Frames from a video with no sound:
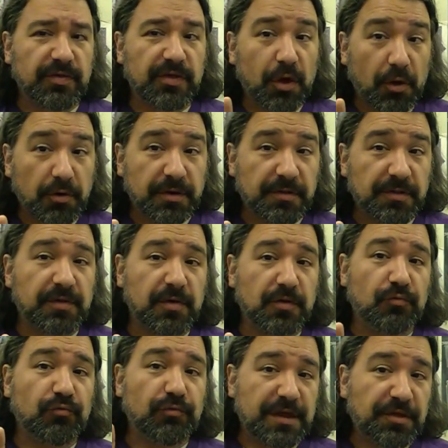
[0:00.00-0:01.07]
of the artists
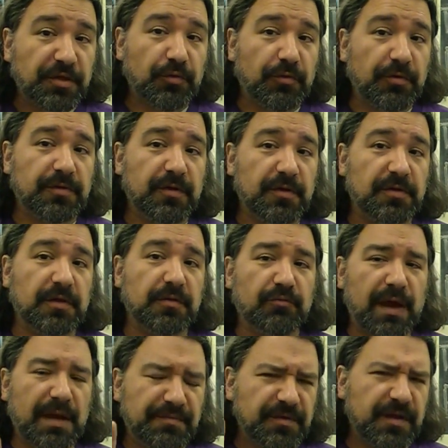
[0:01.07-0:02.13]
and resources and
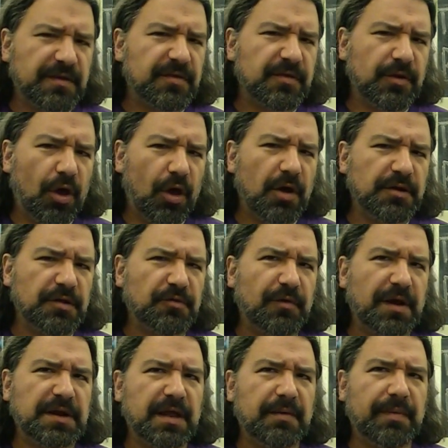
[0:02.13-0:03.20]
websites that Cott is
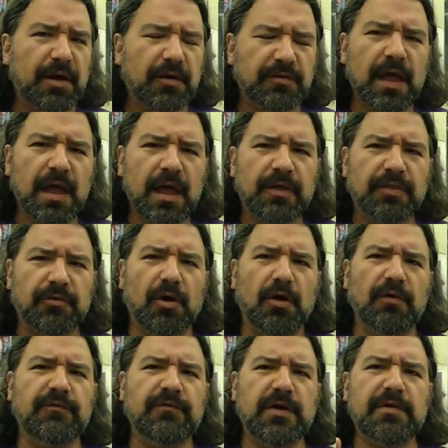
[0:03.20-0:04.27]
writing about, they're
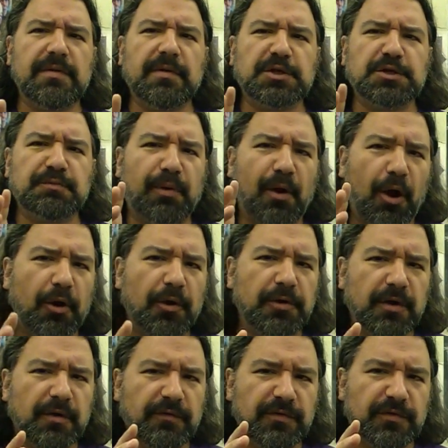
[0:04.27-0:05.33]
all very much
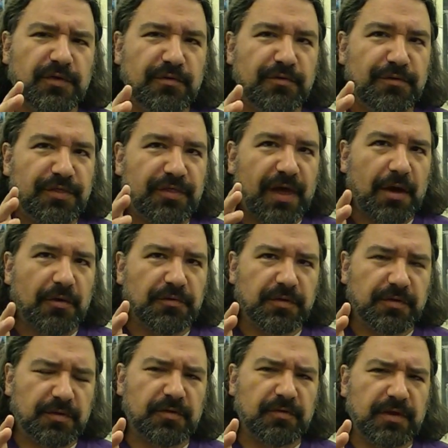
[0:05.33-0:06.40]
part of the
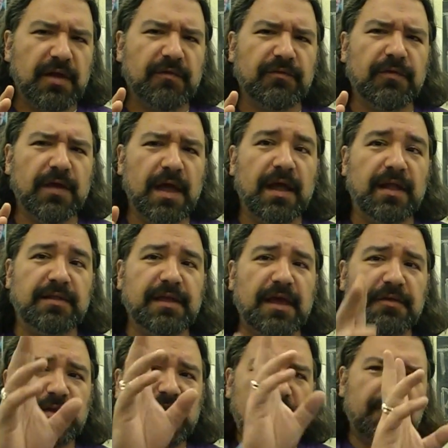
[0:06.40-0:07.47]
2000s. So you have
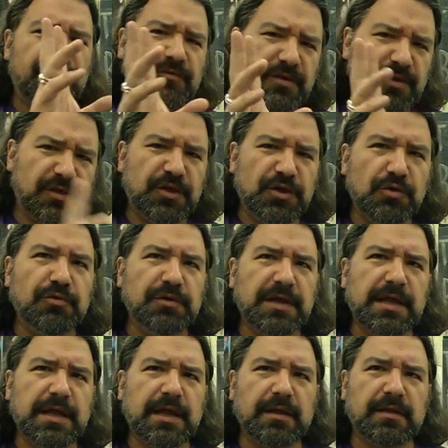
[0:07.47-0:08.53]
Death Cab for
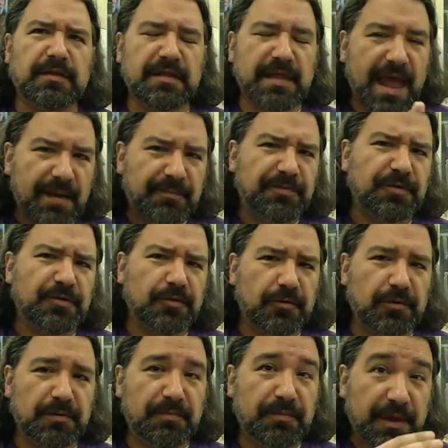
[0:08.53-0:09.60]
Cutie, and
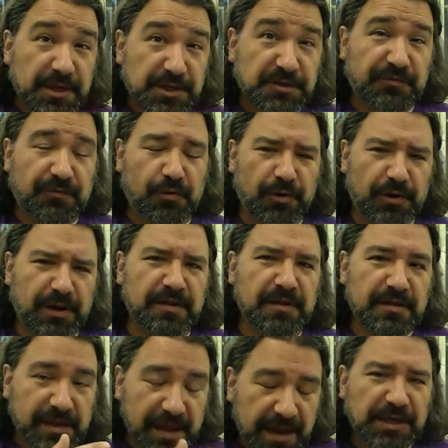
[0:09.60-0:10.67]
Napster, and Pitchfork,
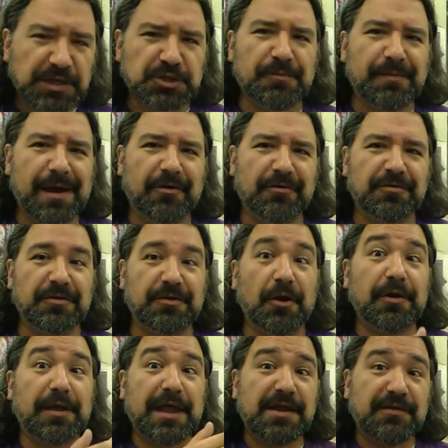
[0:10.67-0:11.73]
and Danger Mouse, and
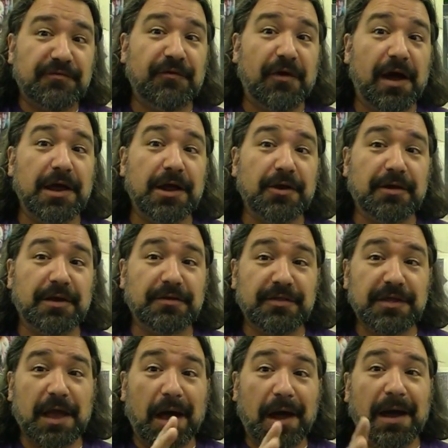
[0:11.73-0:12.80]
Arcade Fire, and
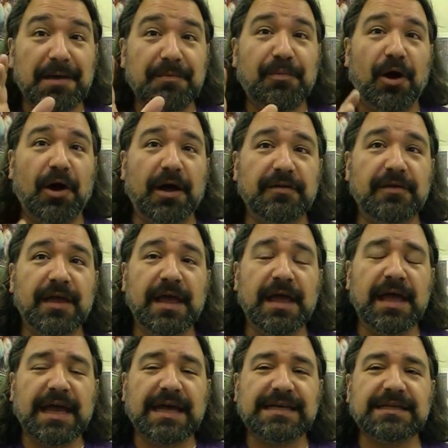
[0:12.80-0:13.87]
the iPod.
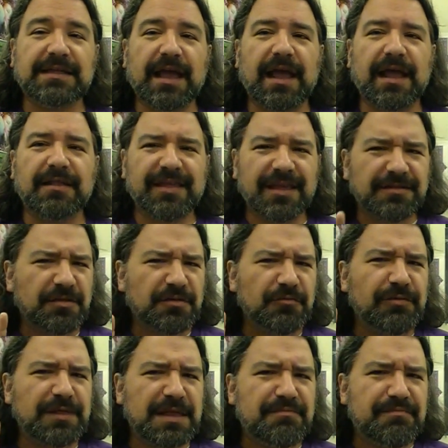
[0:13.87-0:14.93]
And that
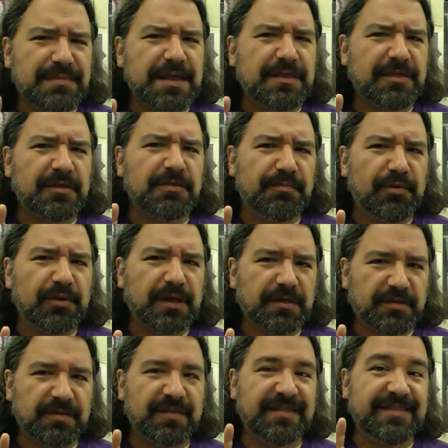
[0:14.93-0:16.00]
doesn't really mean that the book
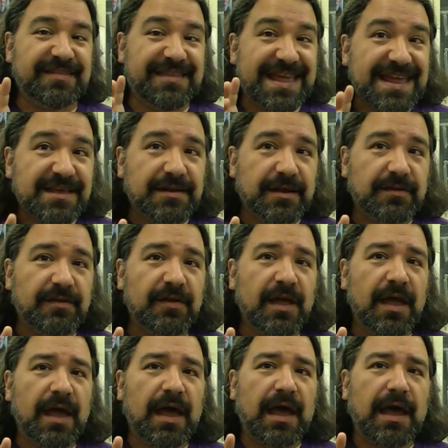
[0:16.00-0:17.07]
is dated.
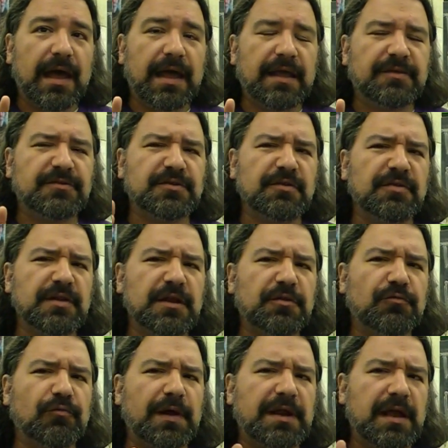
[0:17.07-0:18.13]
It's just that
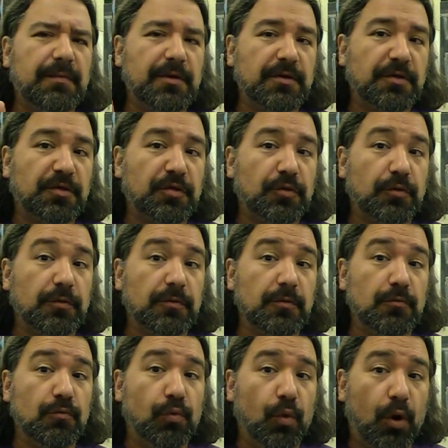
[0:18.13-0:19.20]
he's writing about a
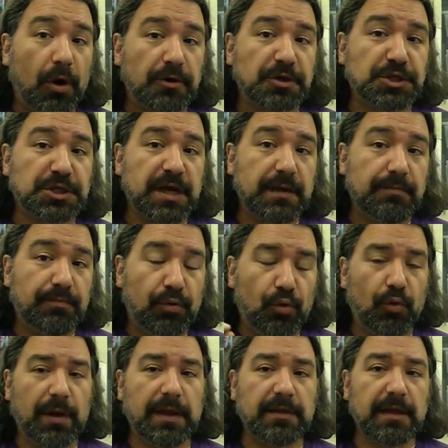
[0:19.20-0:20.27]
certain watershed
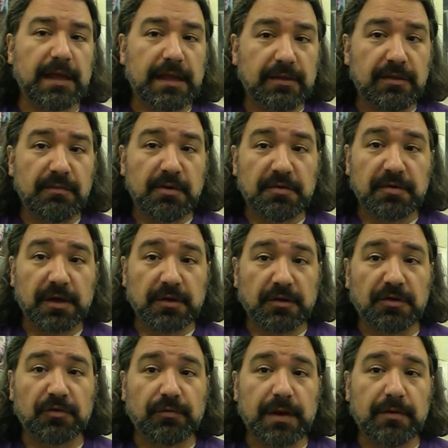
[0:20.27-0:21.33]
point in the music
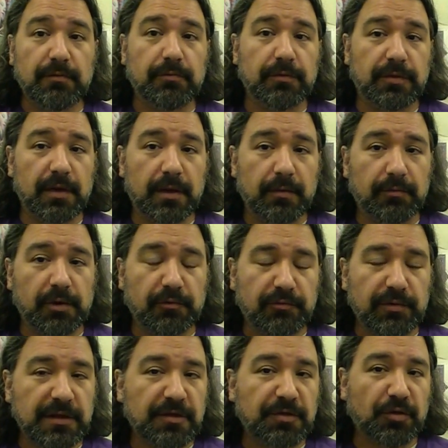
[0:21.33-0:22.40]
industry where it
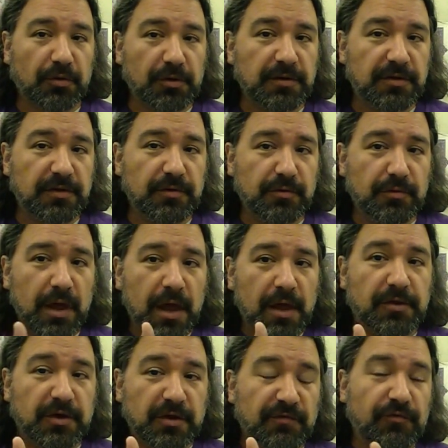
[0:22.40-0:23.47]
really started to
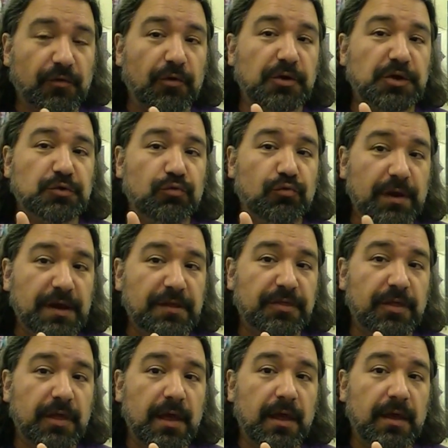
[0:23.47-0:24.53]
converge with